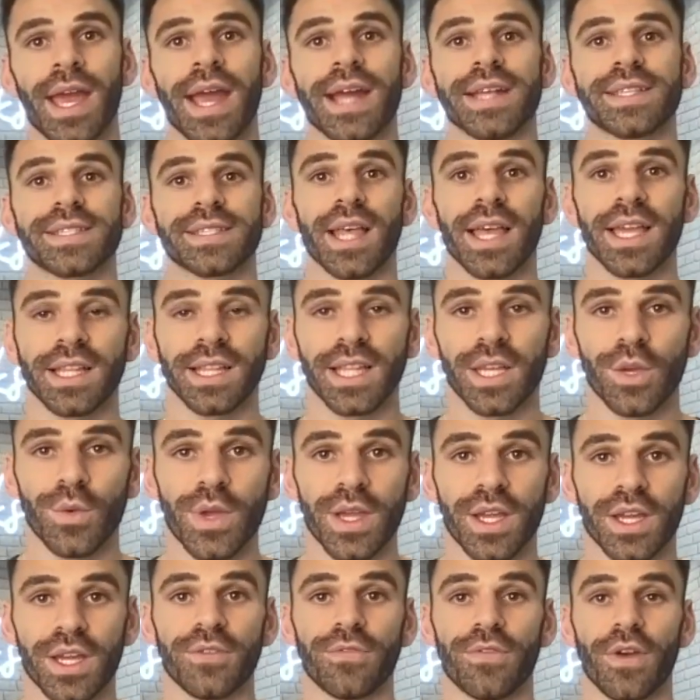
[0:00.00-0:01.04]
It's likely
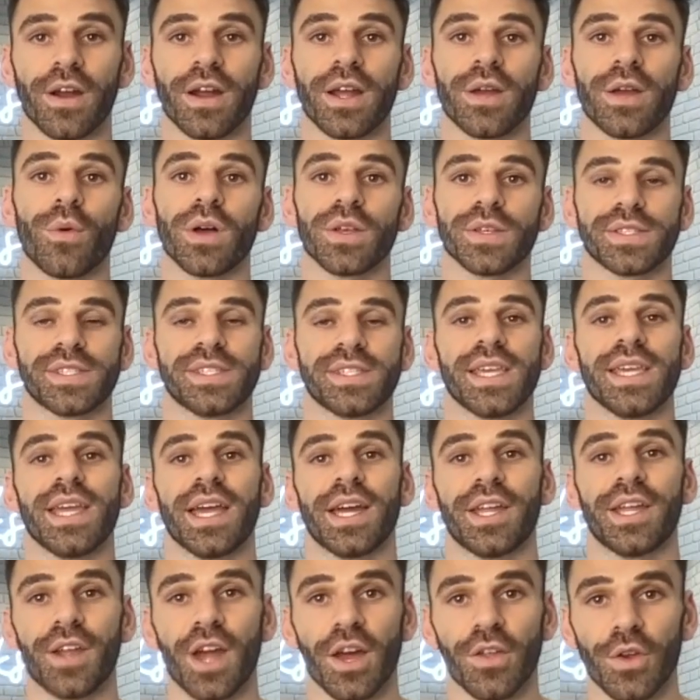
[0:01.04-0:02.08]
we could very well see
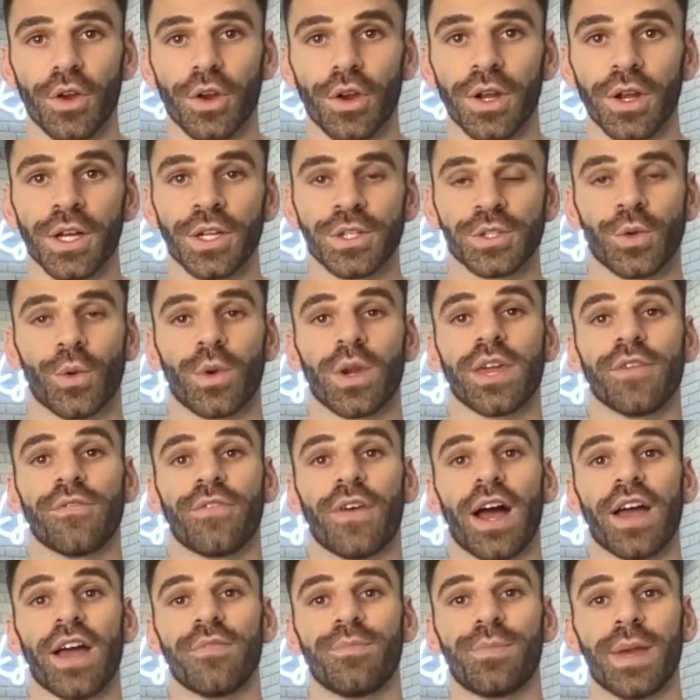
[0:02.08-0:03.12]
another
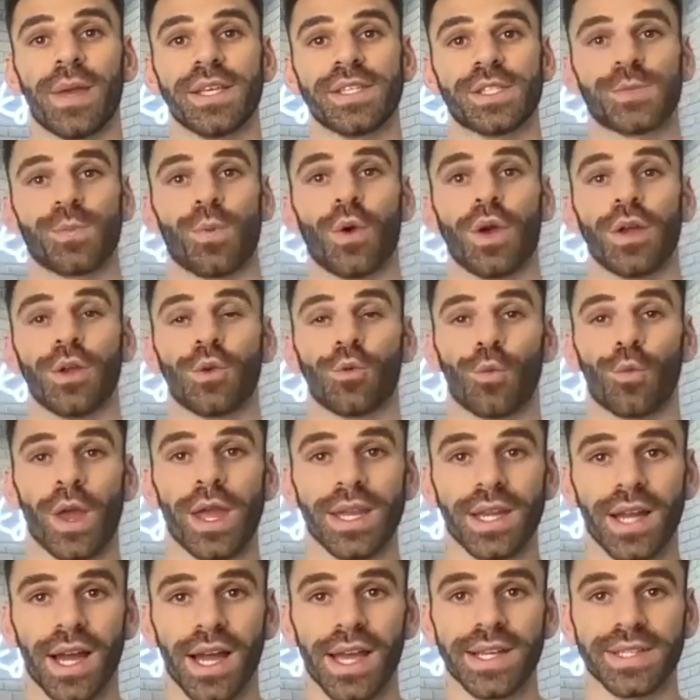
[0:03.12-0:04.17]
25 basis point
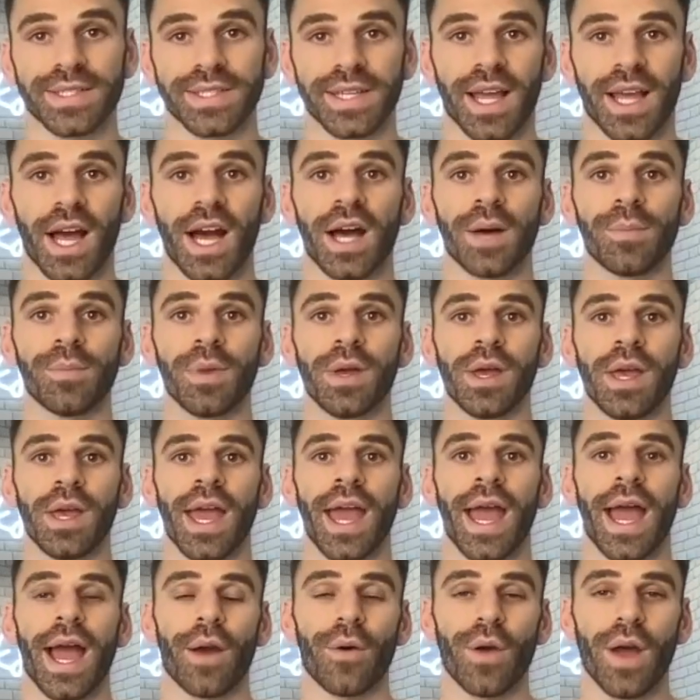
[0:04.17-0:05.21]
rate hike to come.
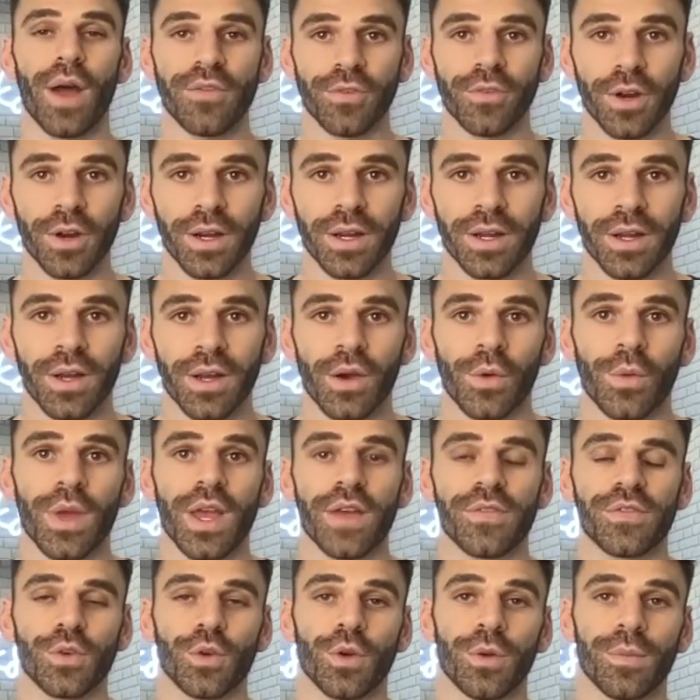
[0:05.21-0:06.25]
However,
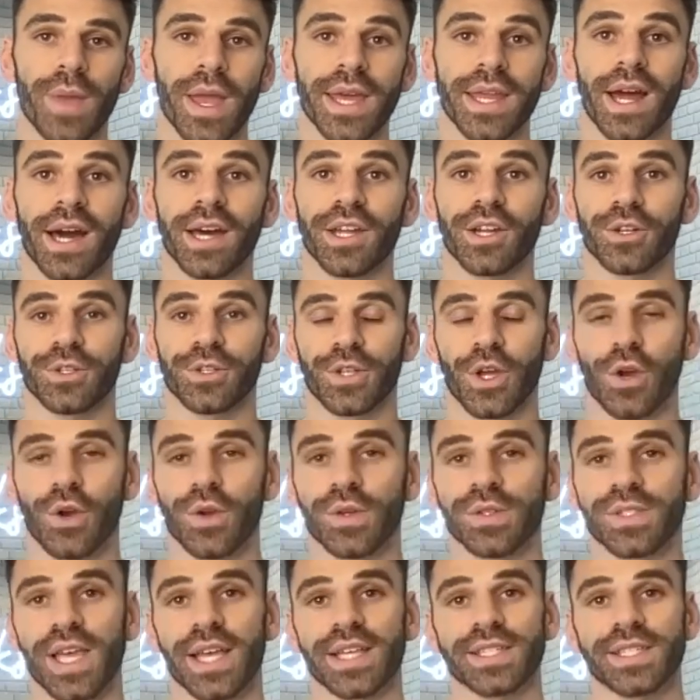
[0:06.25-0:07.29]
we have to remain on our
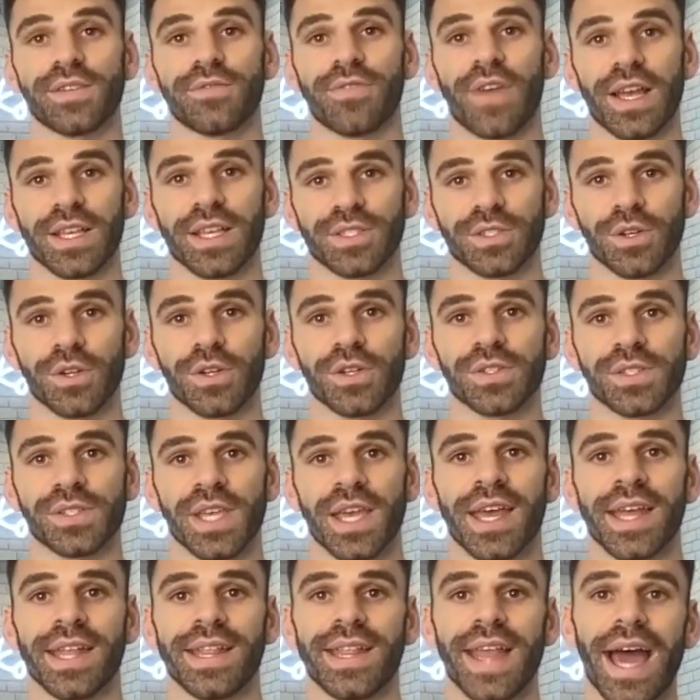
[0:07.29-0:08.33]
toes as investors,
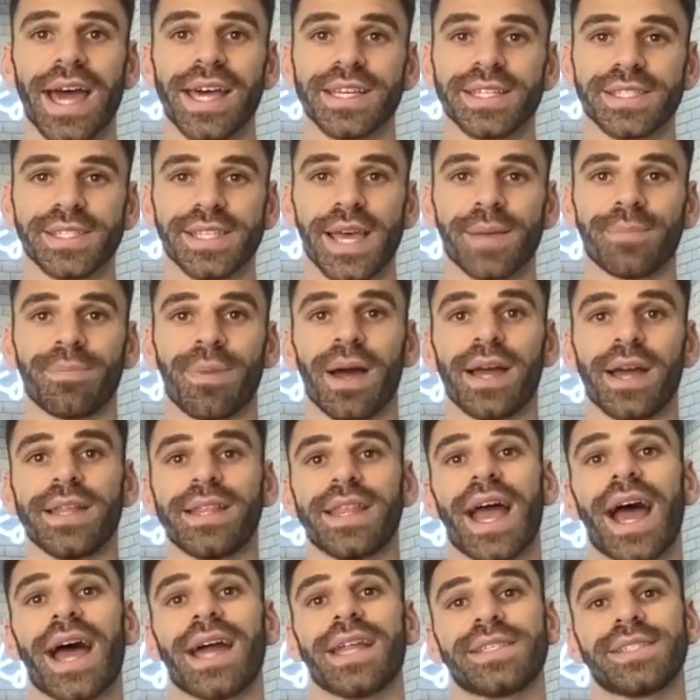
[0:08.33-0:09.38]
data set by
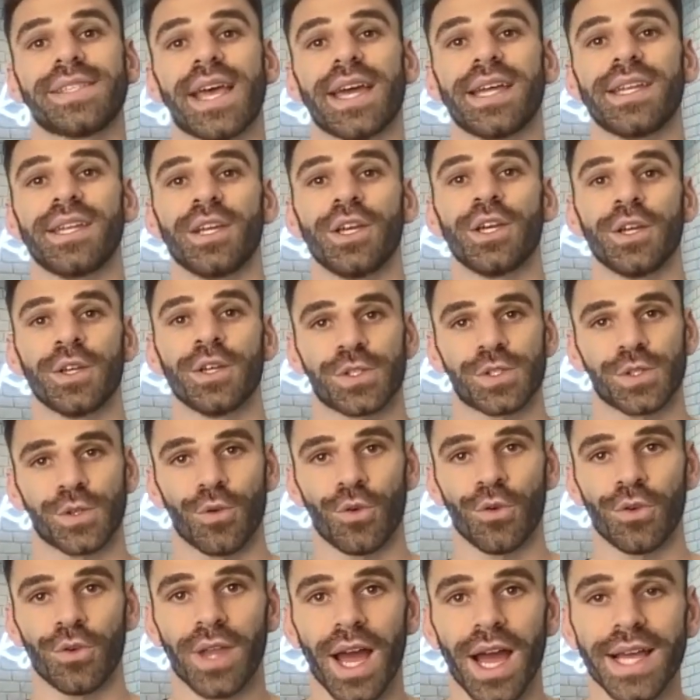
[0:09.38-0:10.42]
data set,
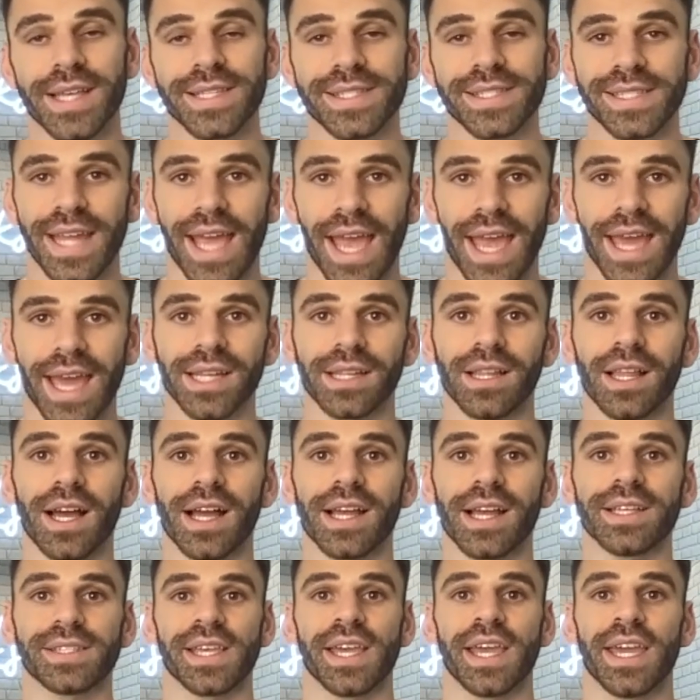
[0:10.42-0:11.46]
scrutinize and
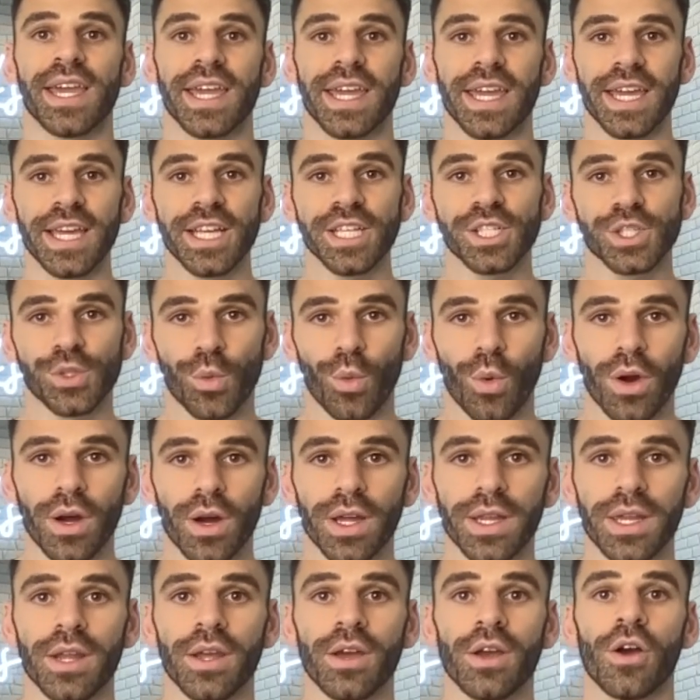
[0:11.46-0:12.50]
analyze each
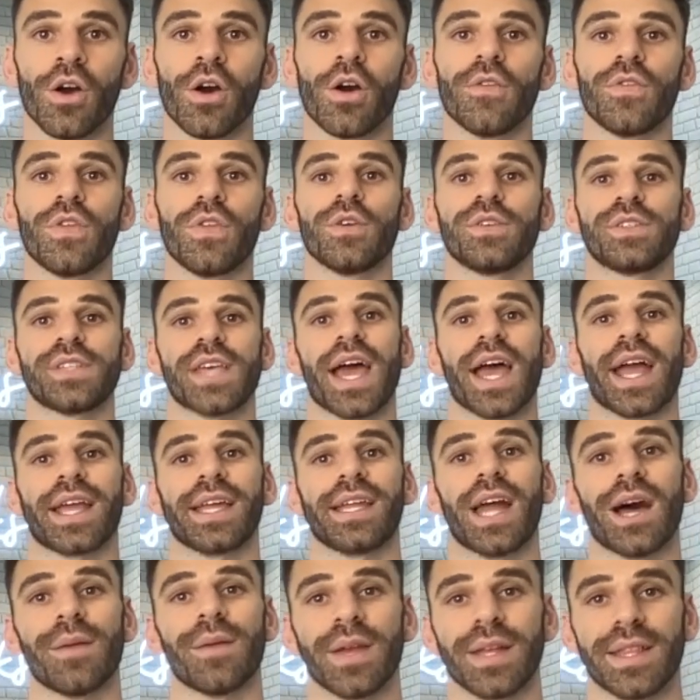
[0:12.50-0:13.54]
one of those
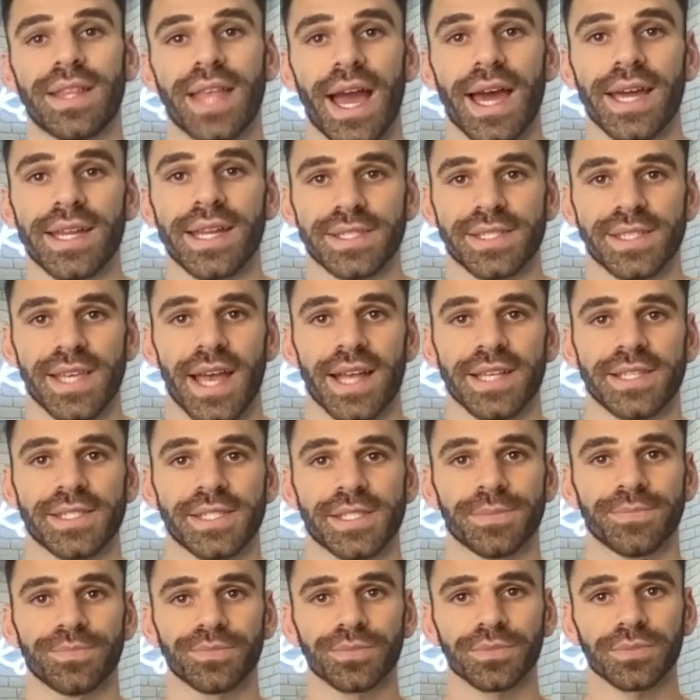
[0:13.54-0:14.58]
economic data
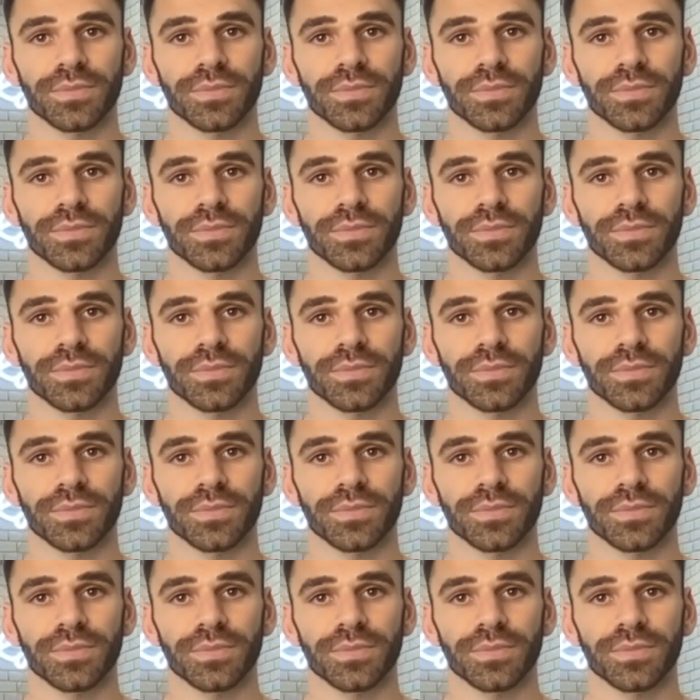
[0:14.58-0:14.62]
sets.